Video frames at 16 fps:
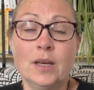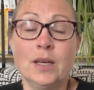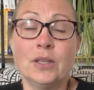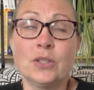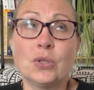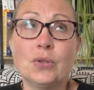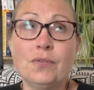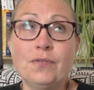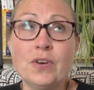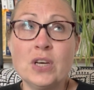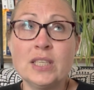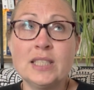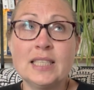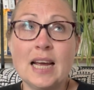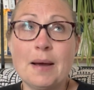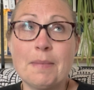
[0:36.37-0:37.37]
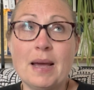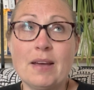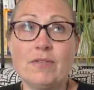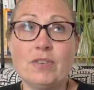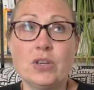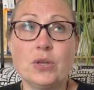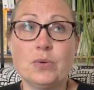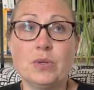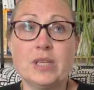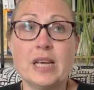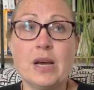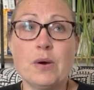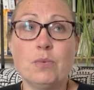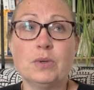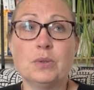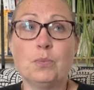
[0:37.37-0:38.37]
So the first time I ever used
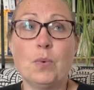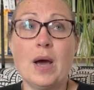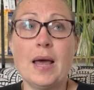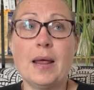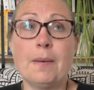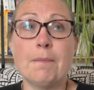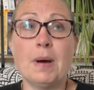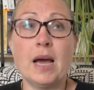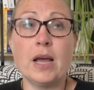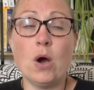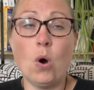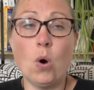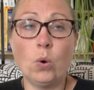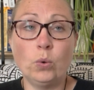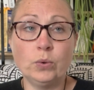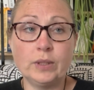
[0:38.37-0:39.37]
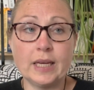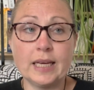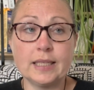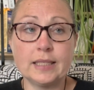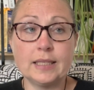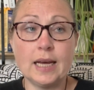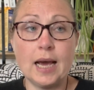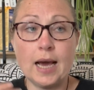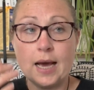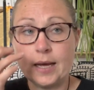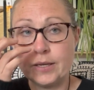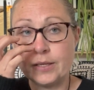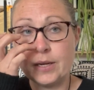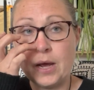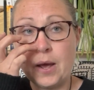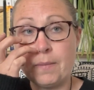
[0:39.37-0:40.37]
it was when my oldest
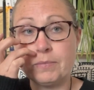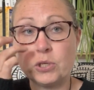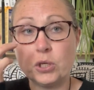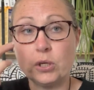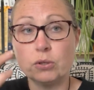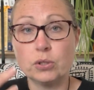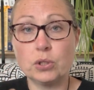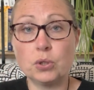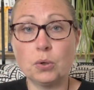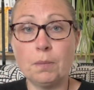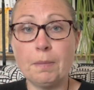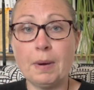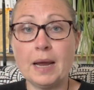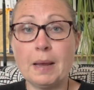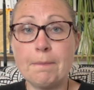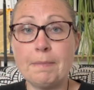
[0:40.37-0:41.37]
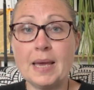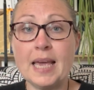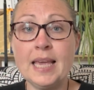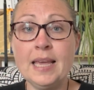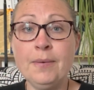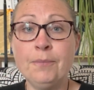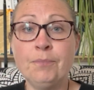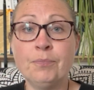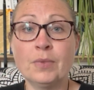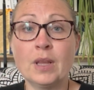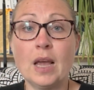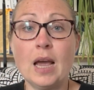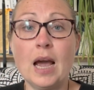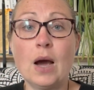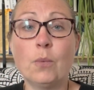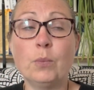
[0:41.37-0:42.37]
had she got stung by a bee,
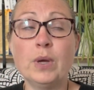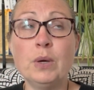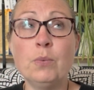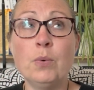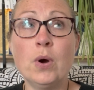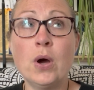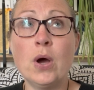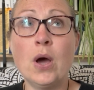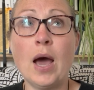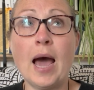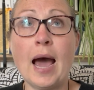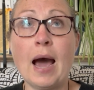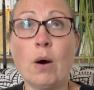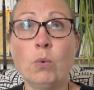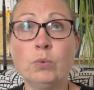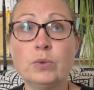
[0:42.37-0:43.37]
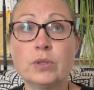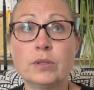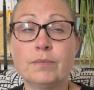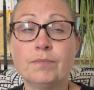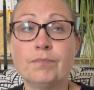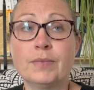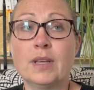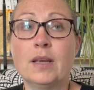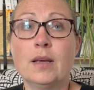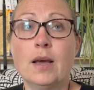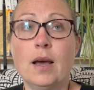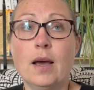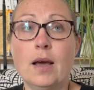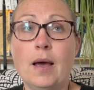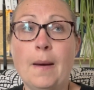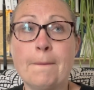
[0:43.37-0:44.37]
and we were out
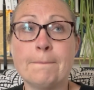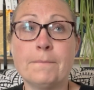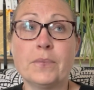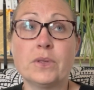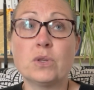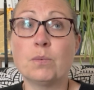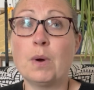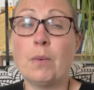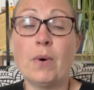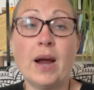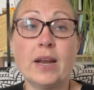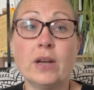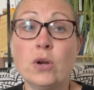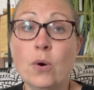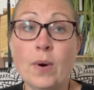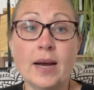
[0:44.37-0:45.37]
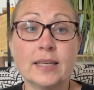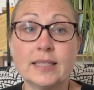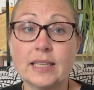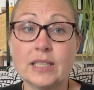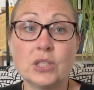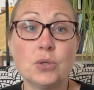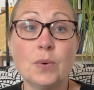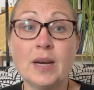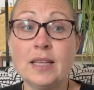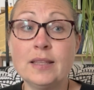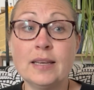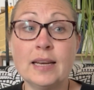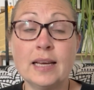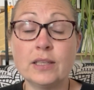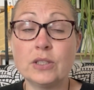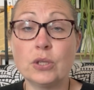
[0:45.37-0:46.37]
somewhere where I had no access to anything
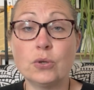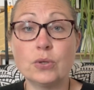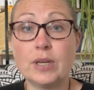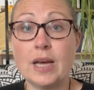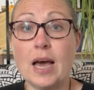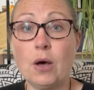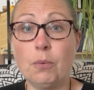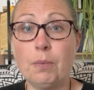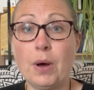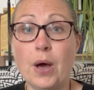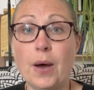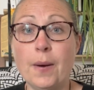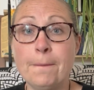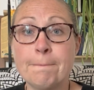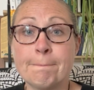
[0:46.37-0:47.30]
else that could help her,